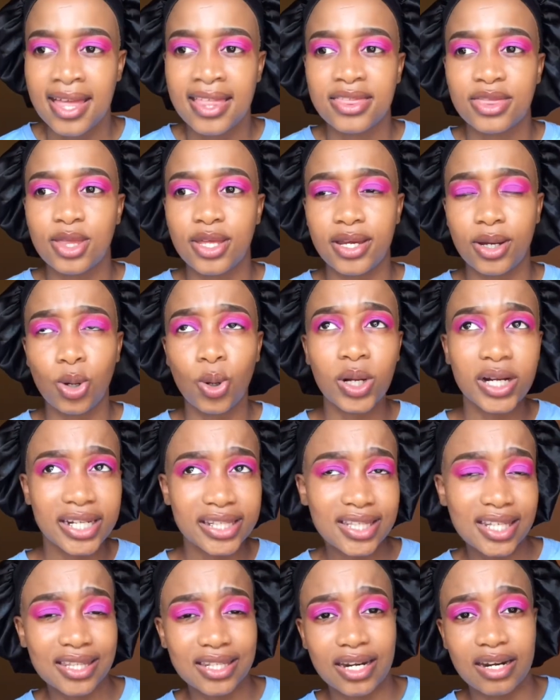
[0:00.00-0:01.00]
The only
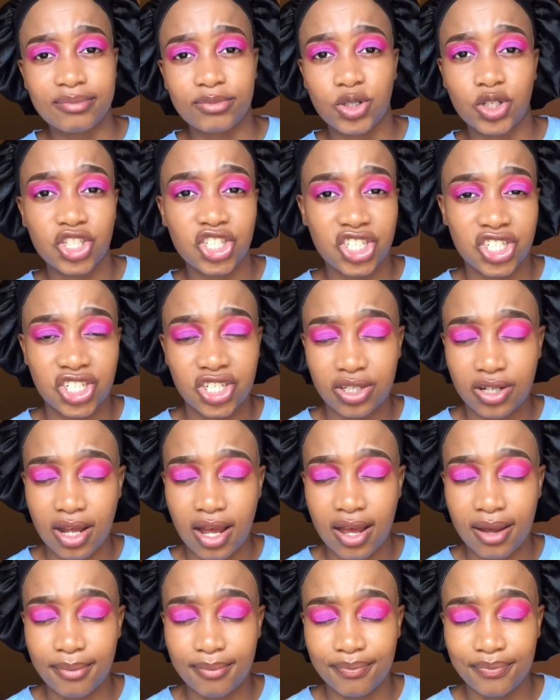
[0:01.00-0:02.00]
thing that I'm not
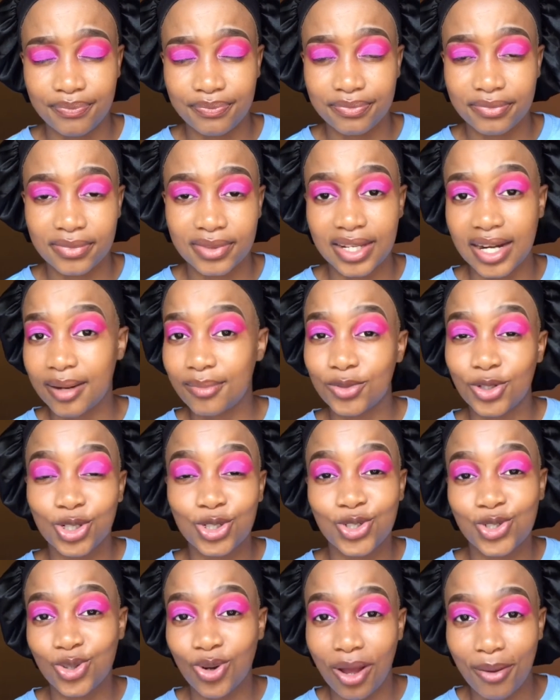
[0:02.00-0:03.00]

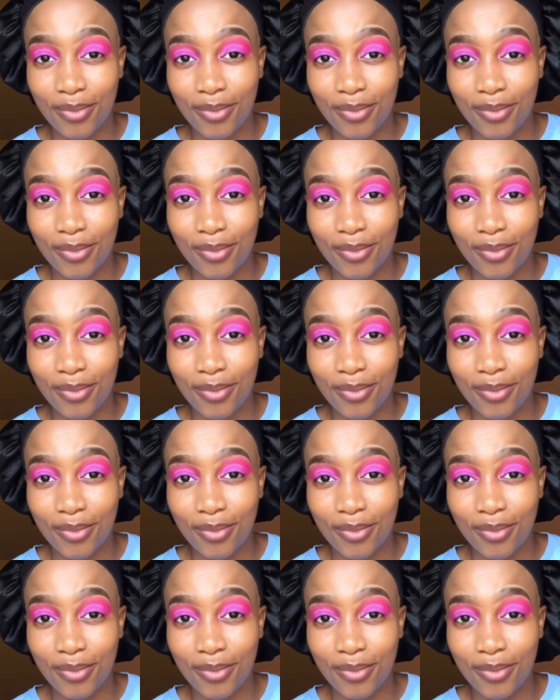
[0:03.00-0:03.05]
sure